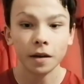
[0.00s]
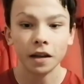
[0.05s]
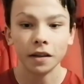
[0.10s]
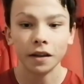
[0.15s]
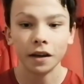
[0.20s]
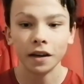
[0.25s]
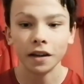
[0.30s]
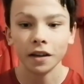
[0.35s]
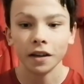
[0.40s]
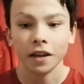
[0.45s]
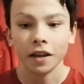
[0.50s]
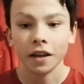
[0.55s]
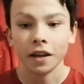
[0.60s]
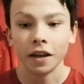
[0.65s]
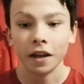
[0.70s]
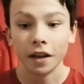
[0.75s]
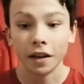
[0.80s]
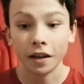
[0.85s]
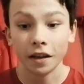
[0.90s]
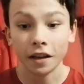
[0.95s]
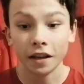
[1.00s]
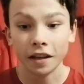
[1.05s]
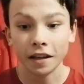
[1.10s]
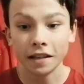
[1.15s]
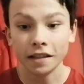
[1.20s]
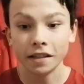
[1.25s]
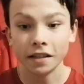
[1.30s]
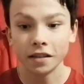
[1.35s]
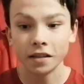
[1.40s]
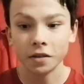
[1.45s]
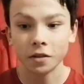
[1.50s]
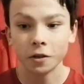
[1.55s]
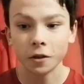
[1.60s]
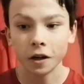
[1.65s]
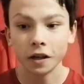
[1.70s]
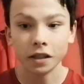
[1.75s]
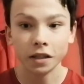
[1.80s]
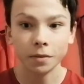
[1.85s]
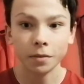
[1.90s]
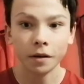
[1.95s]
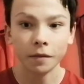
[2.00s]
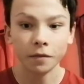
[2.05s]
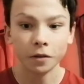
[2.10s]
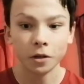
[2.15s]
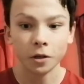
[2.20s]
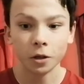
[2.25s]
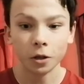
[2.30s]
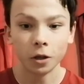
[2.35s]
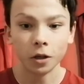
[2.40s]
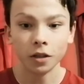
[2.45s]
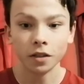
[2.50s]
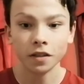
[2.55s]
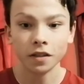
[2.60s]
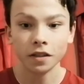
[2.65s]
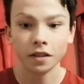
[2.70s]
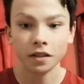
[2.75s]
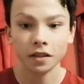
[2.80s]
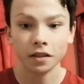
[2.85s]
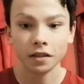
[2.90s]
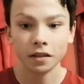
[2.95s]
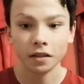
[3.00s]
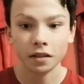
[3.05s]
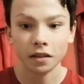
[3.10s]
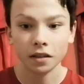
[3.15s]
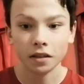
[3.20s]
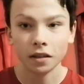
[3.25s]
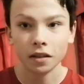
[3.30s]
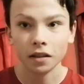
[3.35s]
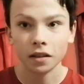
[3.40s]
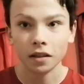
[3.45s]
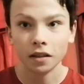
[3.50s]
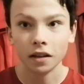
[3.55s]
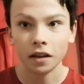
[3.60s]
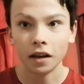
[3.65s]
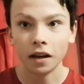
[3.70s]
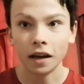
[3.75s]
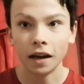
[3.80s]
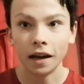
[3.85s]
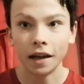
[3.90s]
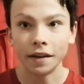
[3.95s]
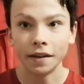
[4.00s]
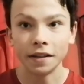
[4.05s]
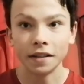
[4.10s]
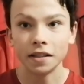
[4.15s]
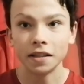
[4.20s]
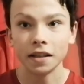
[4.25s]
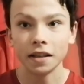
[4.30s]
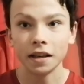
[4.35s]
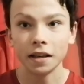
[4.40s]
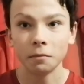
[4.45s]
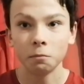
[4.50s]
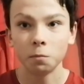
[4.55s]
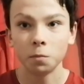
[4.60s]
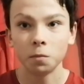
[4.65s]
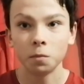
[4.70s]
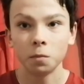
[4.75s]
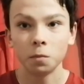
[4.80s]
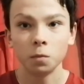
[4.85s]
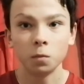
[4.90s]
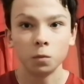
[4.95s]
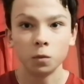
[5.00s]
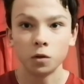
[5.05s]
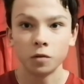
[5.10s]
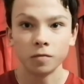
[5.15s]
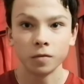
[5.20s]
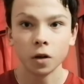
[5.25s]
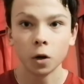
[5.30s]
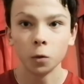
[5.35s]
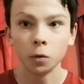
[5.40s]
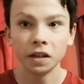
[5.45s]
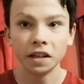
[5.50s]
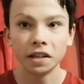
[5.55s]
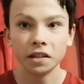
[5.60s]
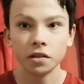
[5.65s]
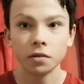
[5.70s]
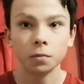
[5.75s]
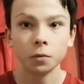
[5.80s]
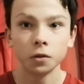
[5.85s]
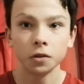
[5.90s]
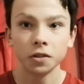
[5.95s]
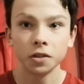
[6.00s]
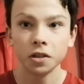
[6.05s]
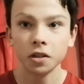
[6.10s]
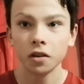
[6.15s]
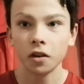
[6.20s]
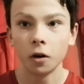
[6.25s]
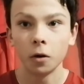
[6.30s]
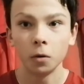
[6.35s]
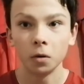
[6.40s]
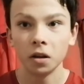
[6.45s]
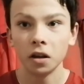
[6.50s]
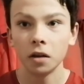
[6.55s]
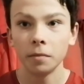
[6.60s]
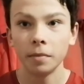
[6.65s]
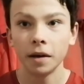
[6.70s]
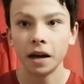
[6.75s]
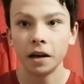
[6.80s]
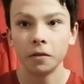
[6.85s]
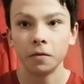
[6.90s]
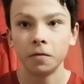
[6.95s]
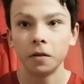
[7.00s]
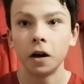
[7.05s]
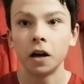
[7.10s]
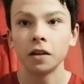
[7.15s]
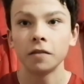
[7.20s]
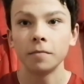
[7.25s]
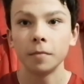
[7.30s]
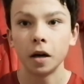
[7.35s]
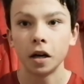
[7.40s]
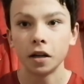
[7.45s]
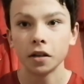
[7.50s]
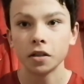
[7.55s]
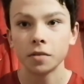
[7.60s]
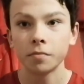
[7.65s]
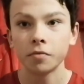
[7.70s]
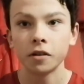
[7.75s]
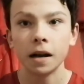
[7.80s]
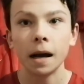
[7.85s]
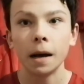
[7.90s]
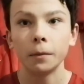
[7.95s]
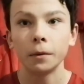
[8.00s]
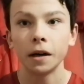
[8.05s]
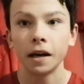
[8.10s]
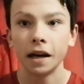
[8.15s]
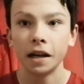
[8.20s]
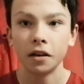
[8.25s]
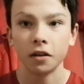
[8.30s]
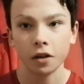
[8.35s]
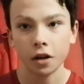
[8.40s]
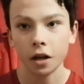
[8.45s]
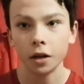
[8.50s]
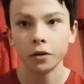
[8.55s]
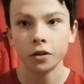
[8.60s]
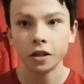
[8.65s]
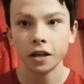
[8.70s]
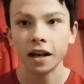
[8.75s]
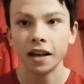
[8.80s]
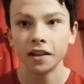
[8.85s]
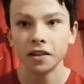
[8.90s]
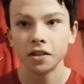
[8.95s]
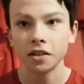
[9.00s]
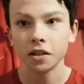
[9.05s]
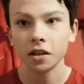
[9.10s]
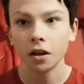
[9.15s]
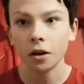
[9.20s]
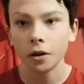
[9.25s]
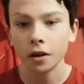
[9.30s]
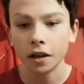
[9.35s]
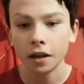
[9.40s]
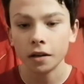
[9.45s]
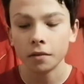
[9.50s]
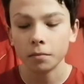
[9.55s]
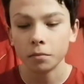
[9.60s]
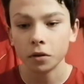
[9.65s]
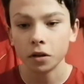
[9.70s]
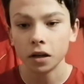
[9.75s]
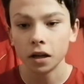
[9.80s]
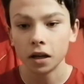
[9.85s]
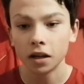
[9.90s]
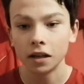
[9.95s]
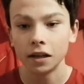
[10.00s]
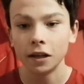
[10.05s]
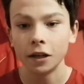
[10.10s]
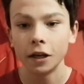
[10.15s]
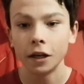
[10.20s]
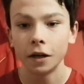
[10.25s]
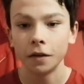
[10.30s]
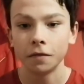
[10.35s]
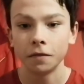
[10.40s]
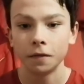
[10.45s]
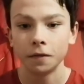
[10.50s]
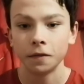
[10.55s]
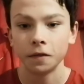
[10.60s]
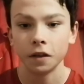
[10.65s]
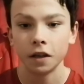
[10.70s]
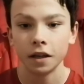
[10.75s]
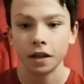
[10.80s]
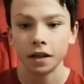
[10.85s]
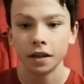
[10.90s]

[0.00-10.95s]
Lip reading: about that. He's tried to have a shot, and it was rolling towards the goal at about 5 miles per hour. Had no chance of going in, but luckily enough,